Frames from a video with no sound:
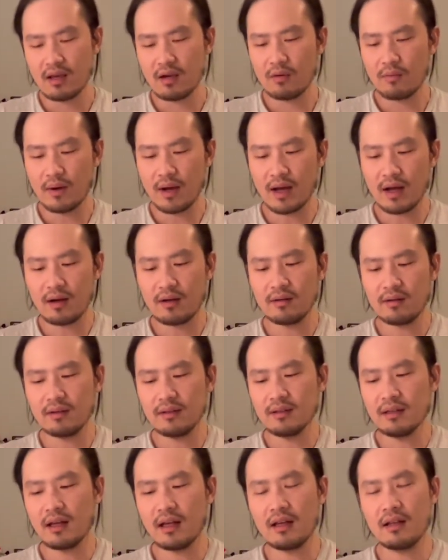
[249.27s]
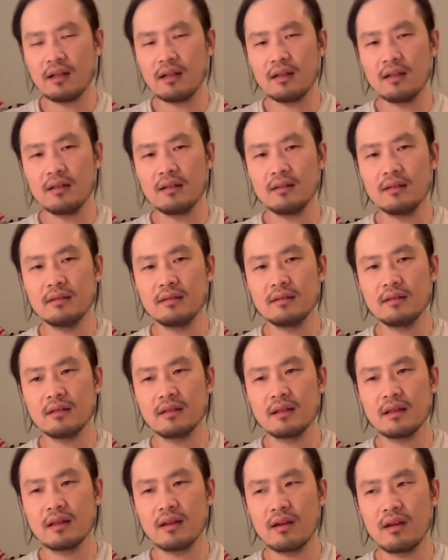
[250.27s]
Well,
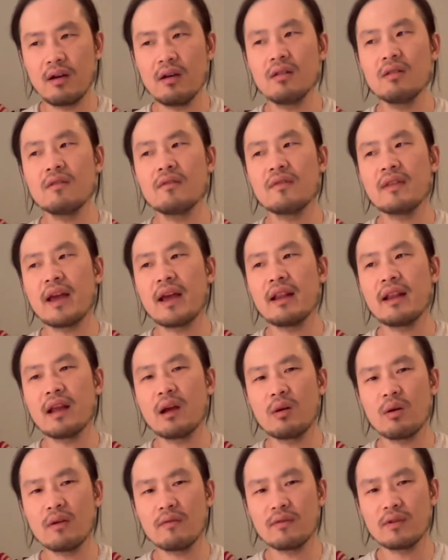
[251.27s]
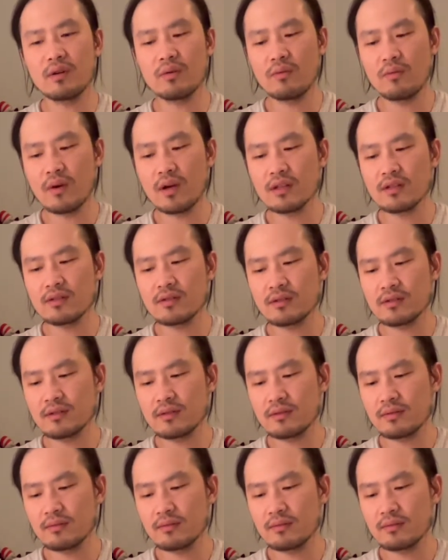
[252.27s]
all of that, however, was